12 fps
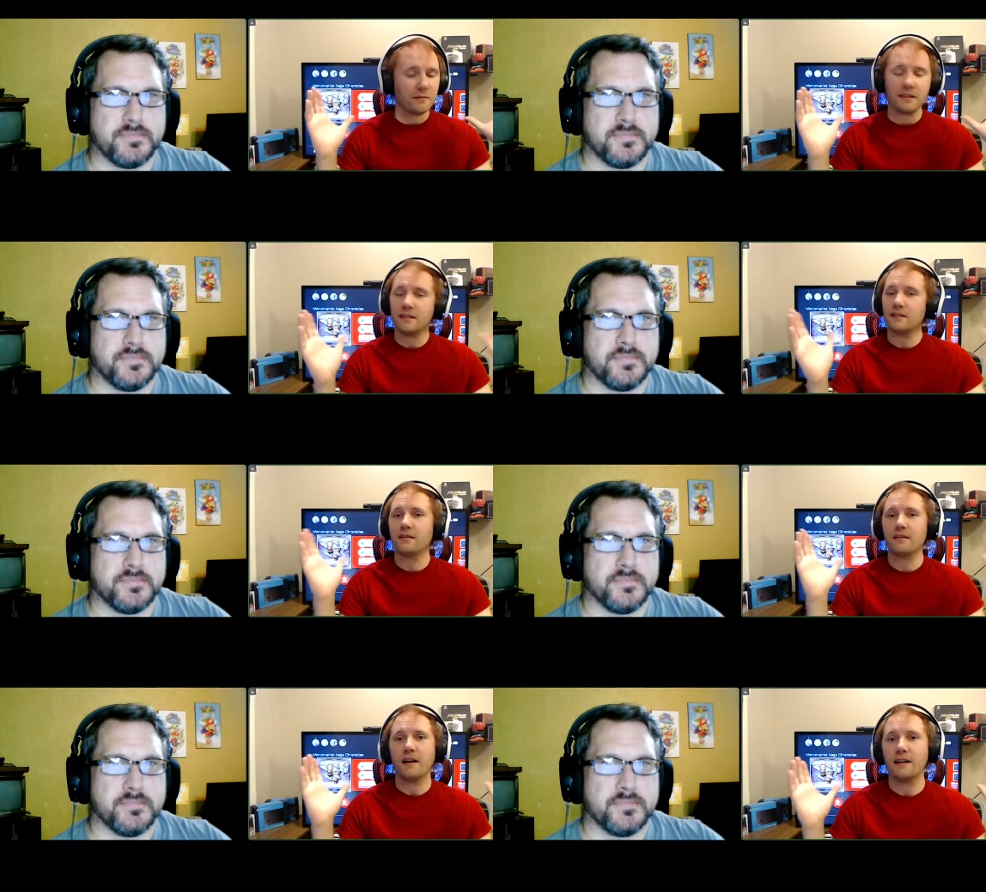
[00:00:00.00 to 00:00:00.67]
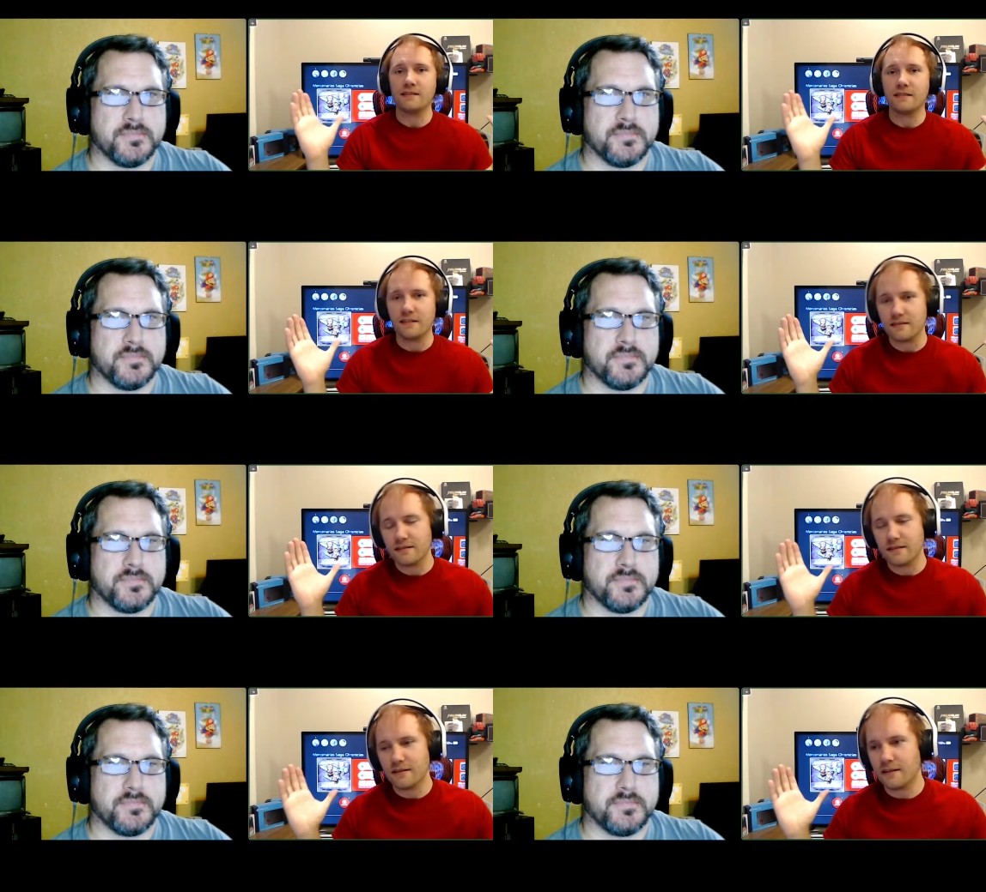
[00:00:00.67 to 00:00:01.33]
Speaker 1: got me in on the hot
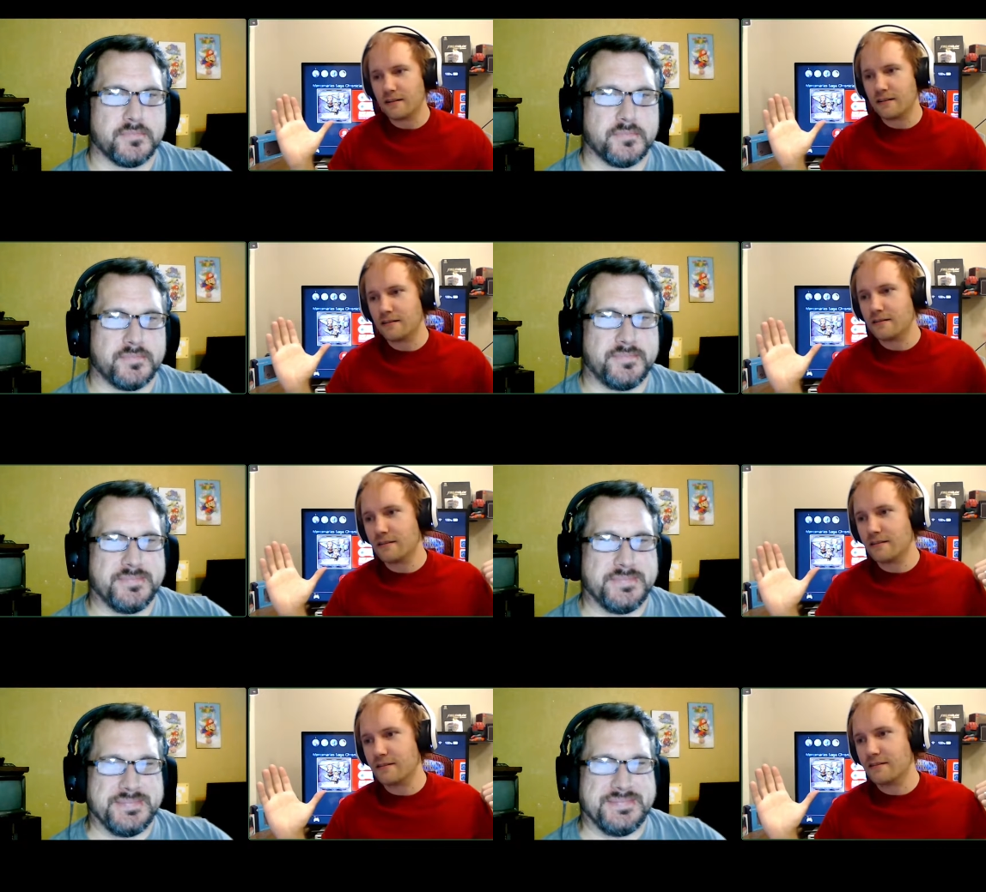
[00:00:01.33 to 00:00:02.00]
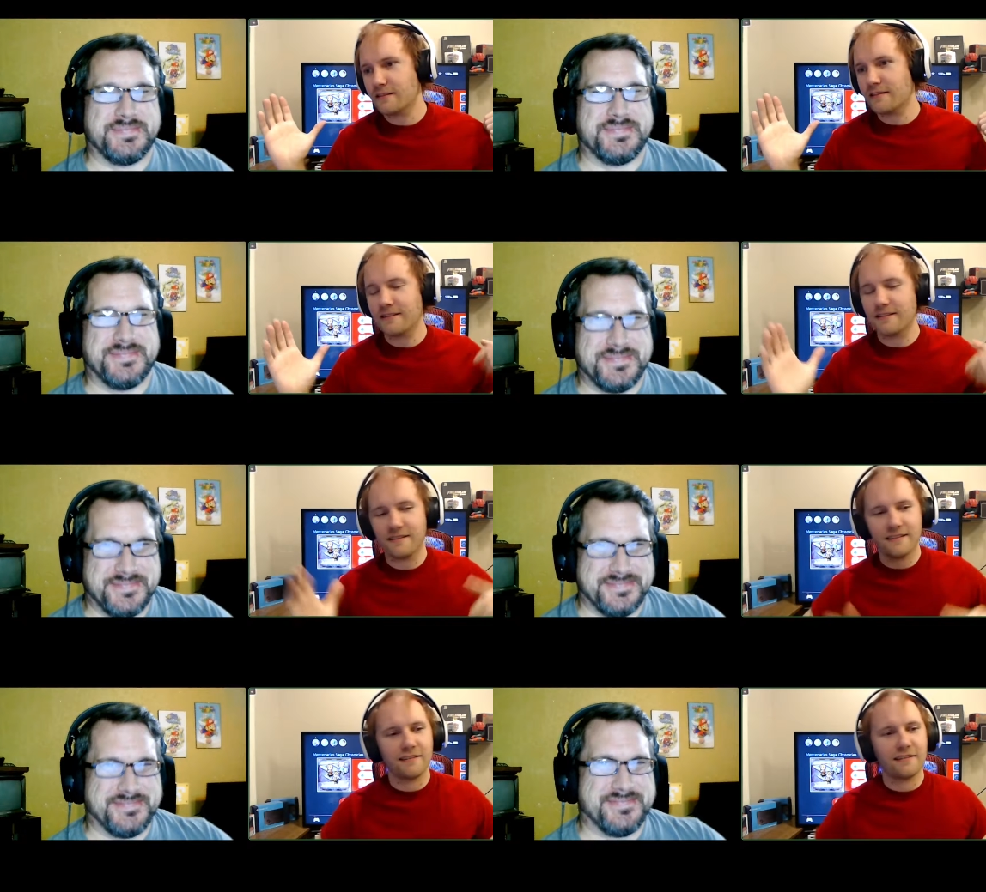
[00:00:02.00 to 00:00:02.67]
seat on the
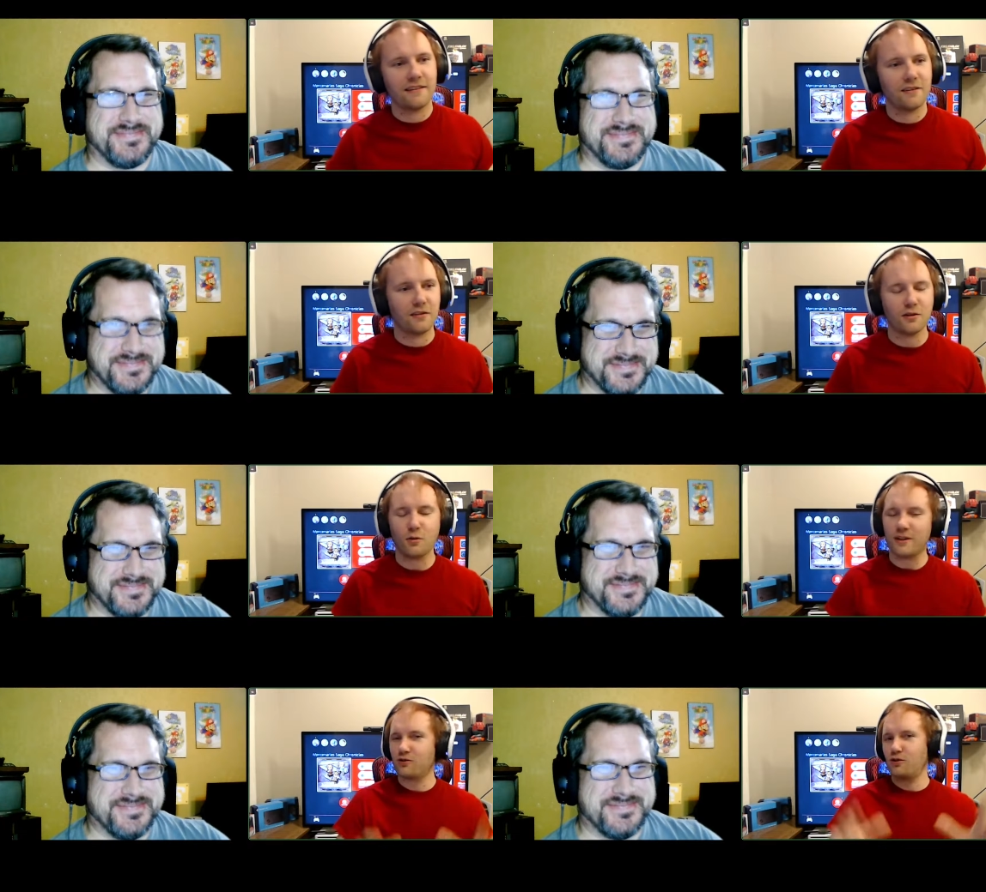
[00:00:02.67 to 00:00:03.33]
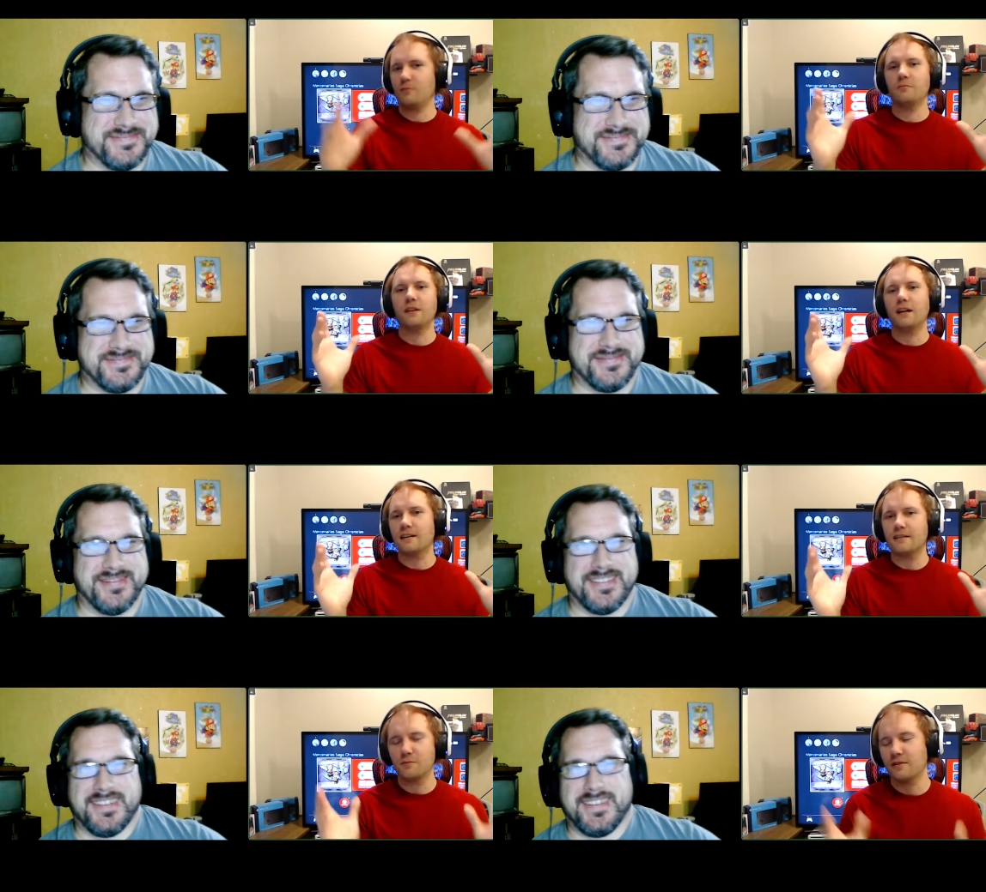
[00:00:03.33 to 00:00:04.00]
the the, the question
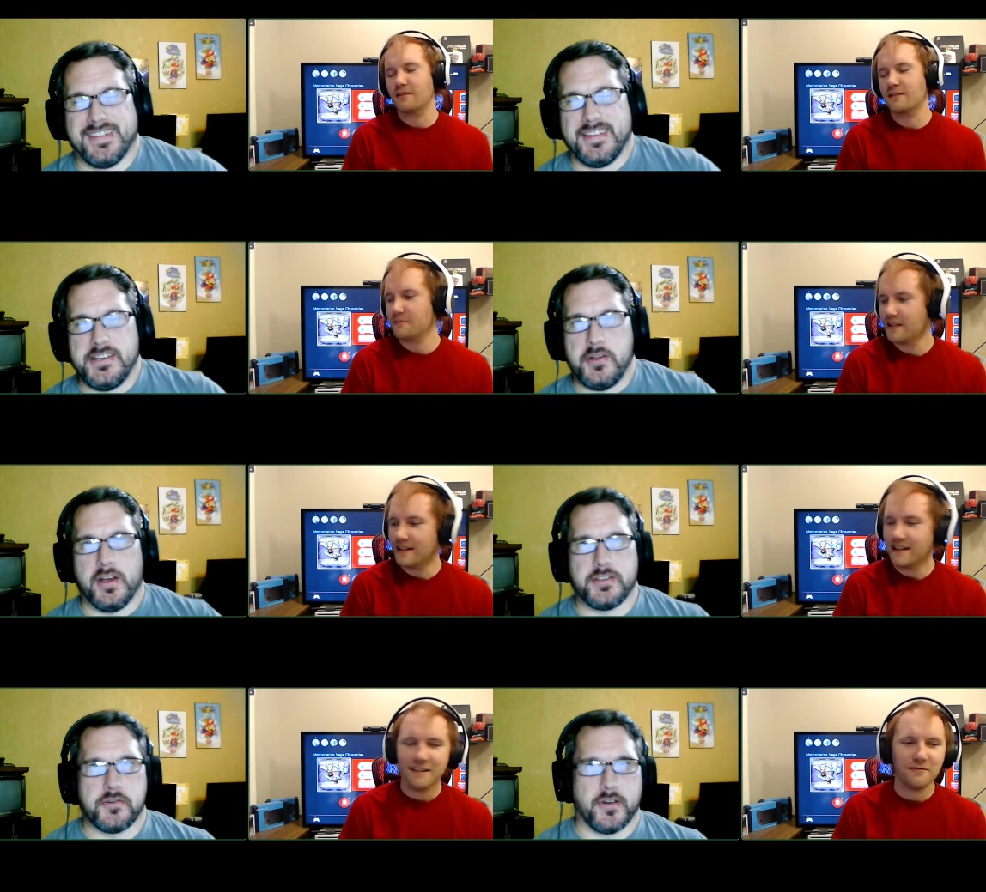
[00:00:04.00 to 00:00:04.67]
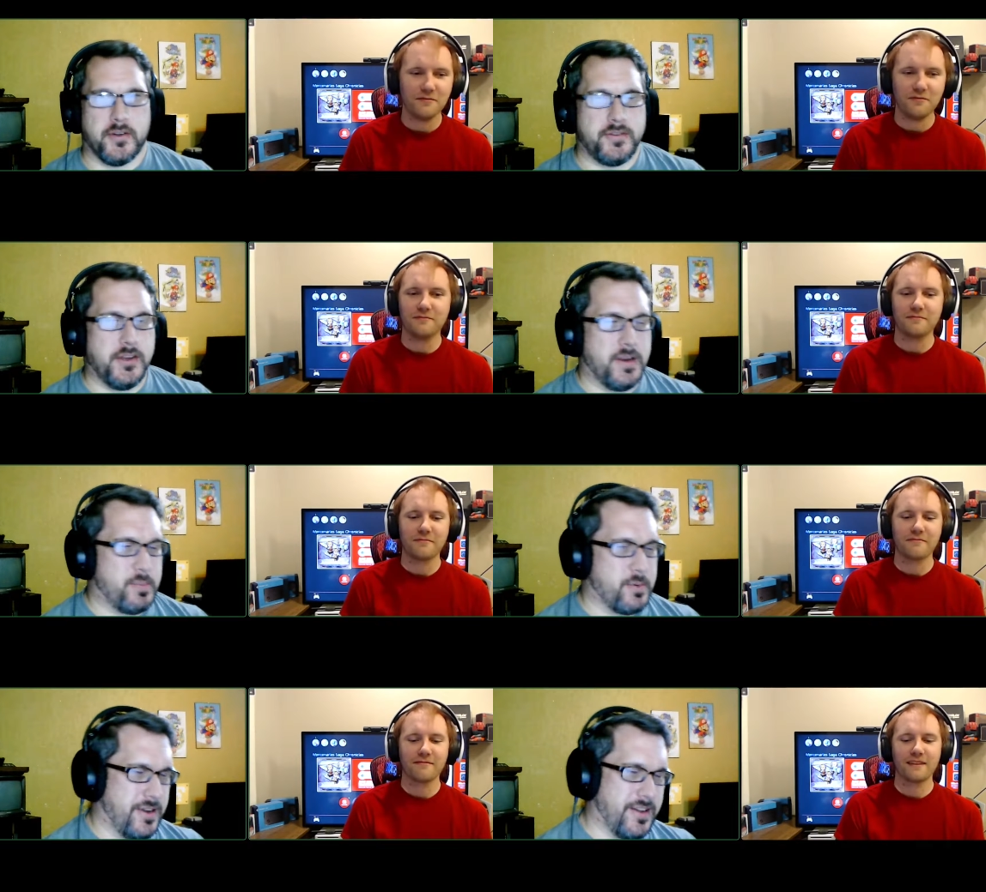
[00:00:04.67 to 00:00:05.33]
block. You held your own. You did
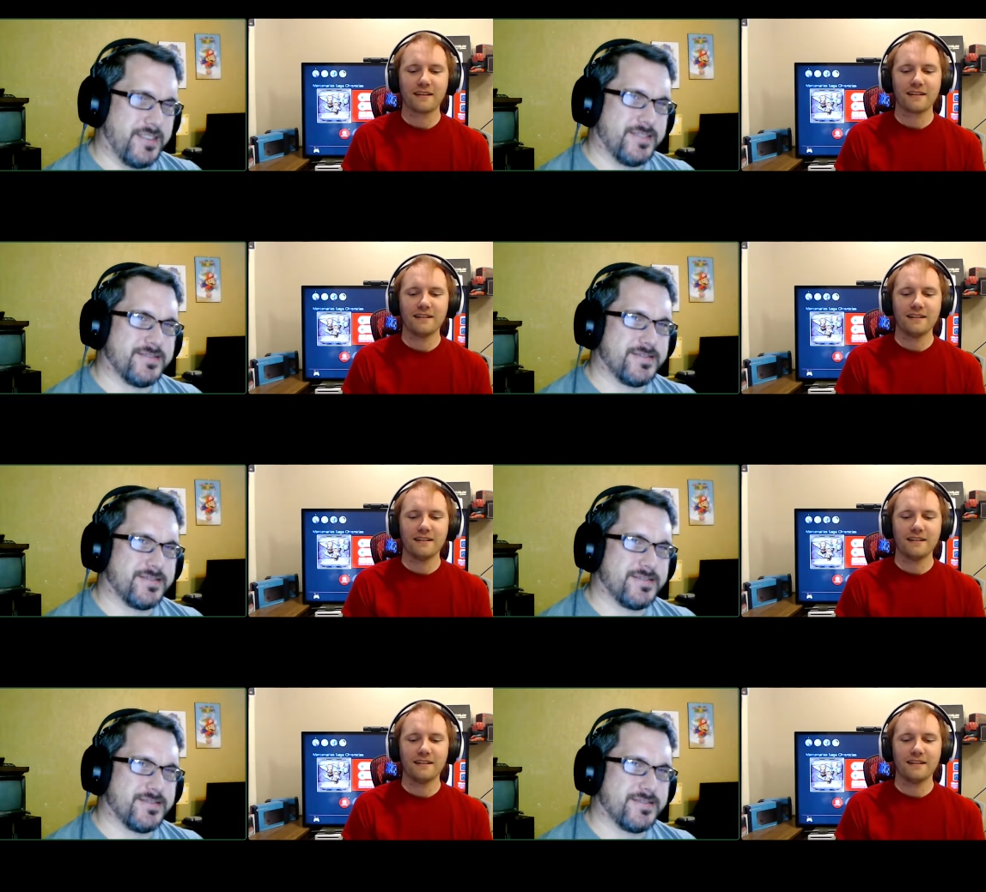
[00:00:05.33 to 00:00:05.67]
pretty good.